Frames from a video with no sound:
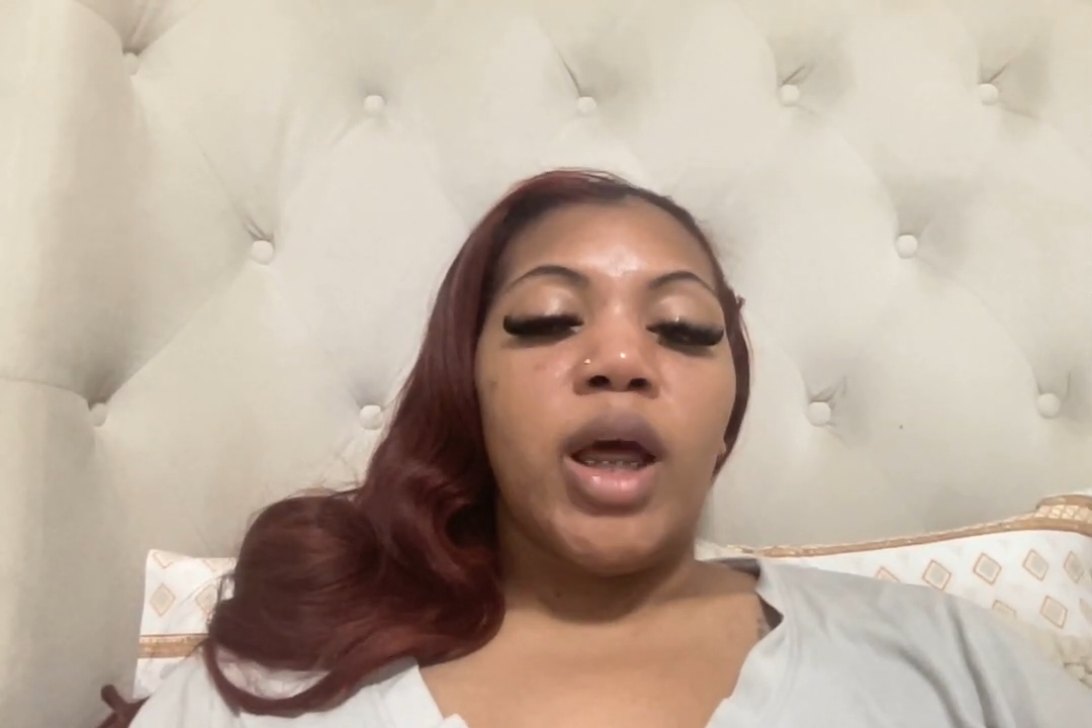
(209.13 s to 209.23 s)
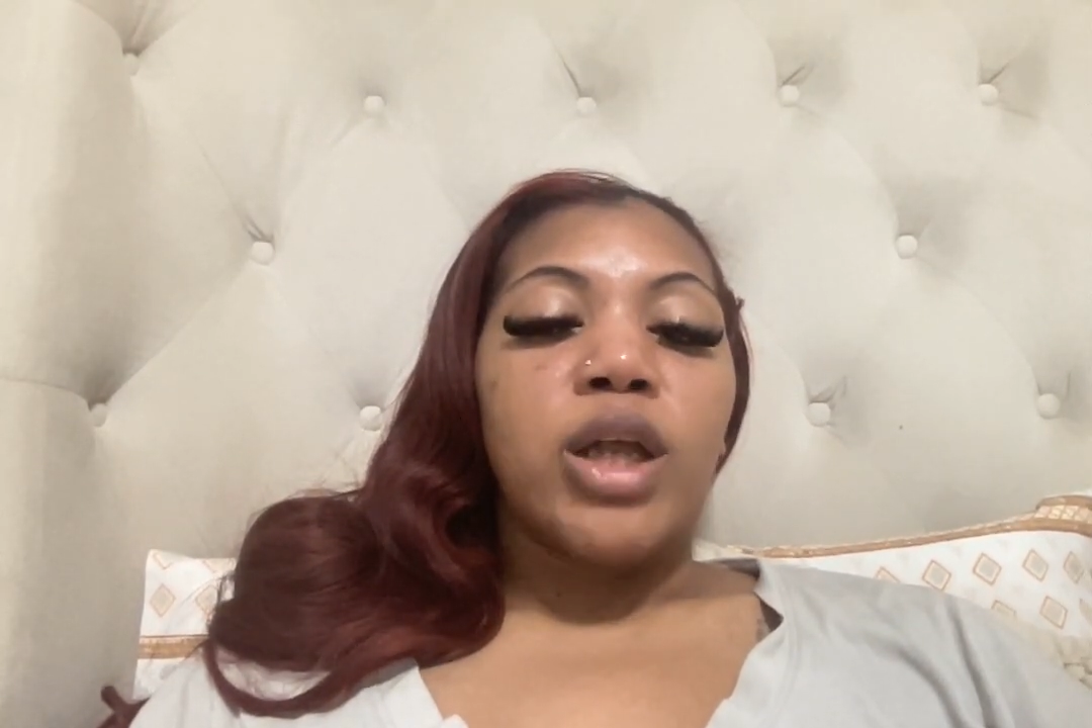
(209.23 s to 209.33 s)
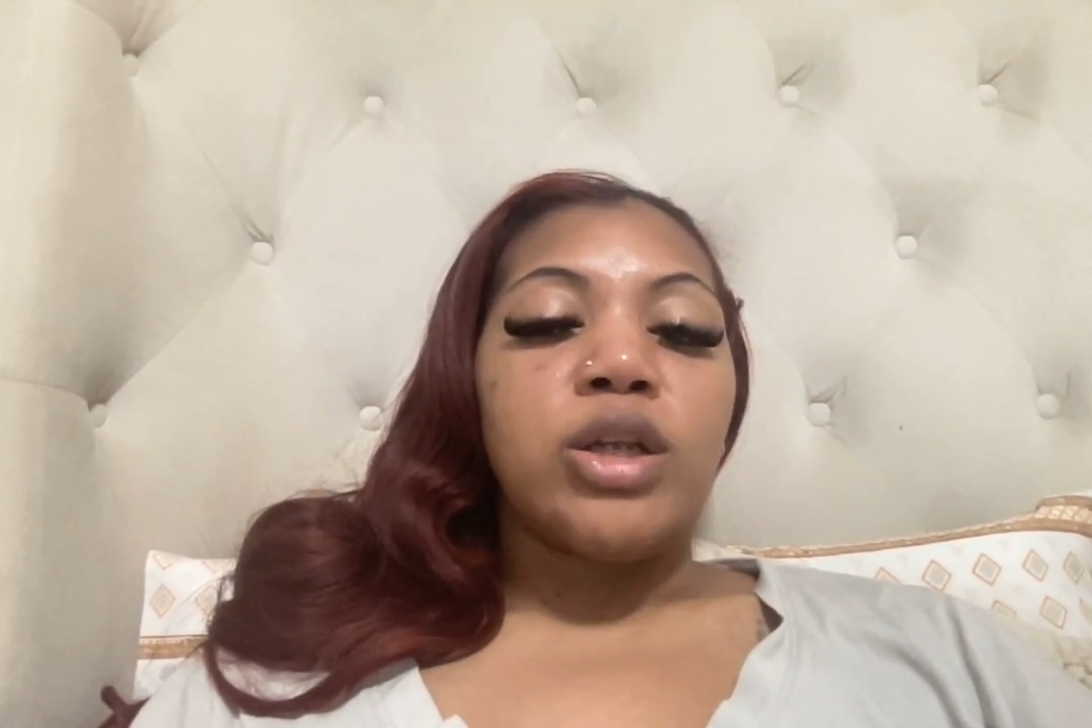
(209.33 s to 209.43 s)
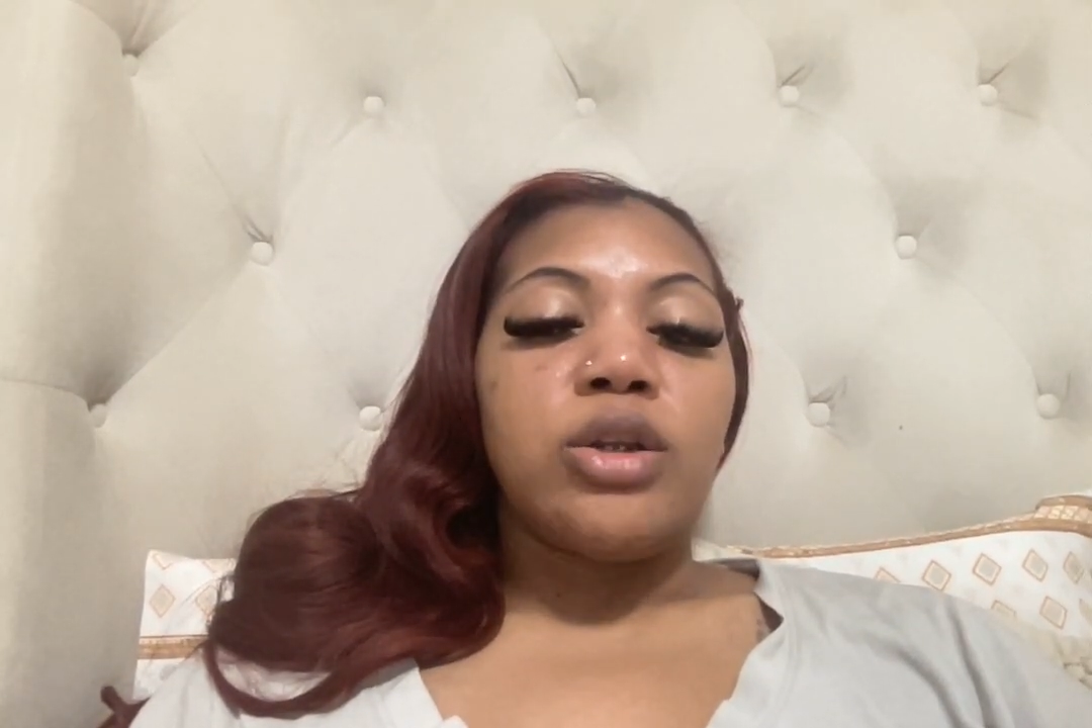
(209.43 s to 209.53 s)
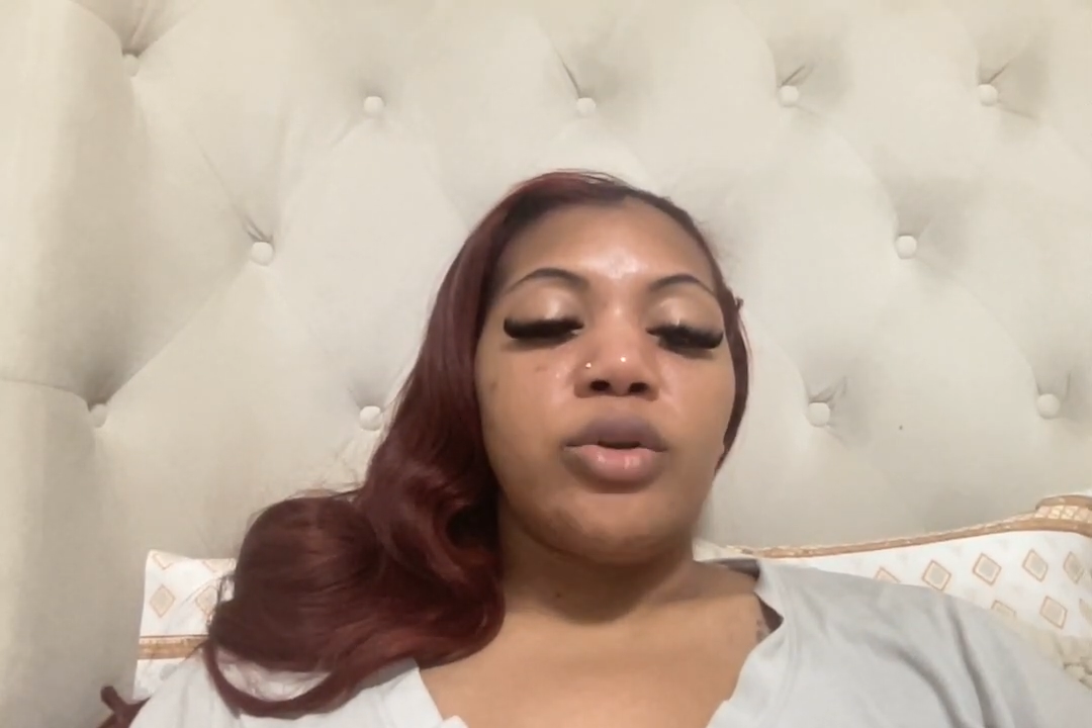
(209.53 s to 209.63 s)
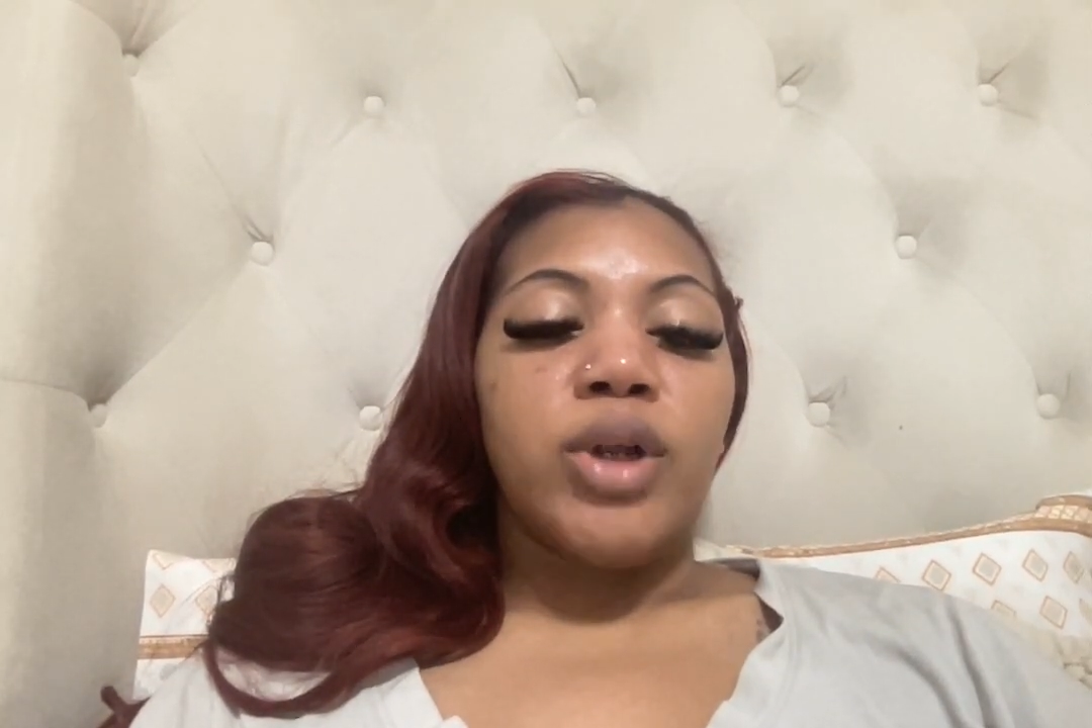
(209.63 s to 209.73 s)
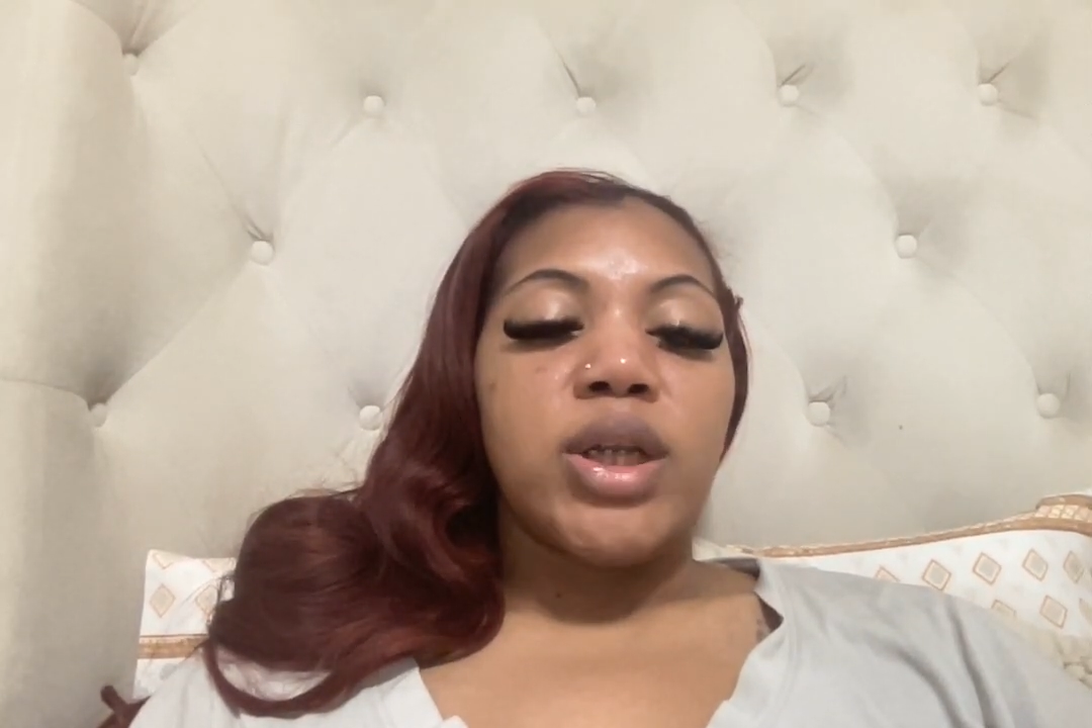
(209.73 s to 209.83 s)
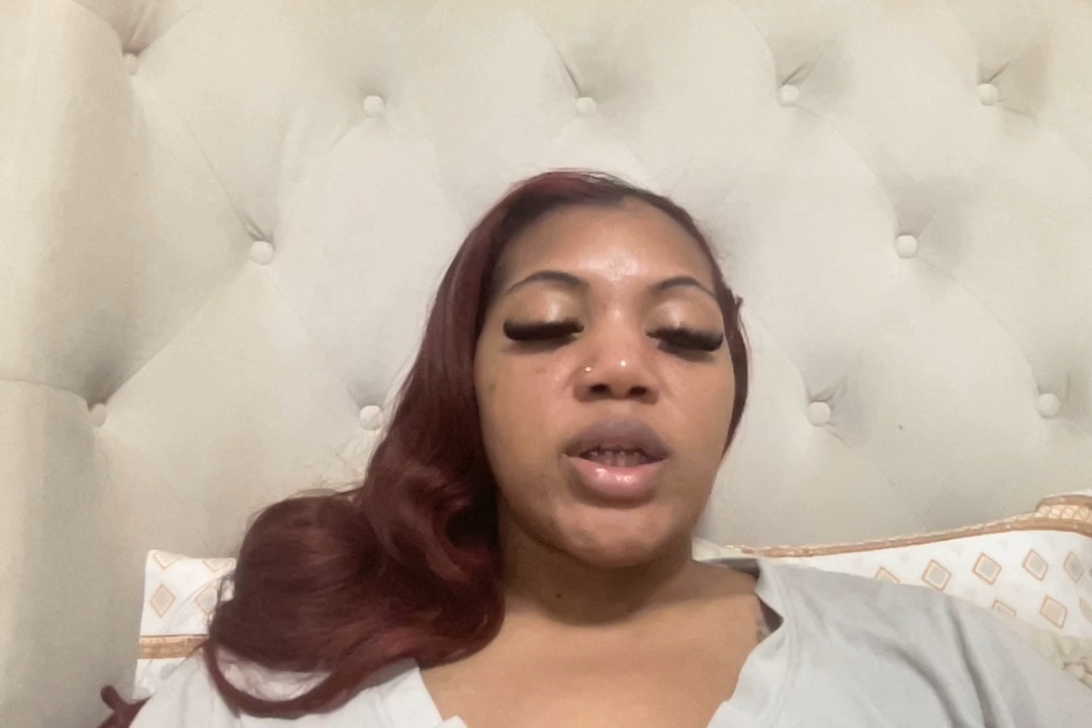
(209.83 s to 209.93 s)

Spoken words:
and student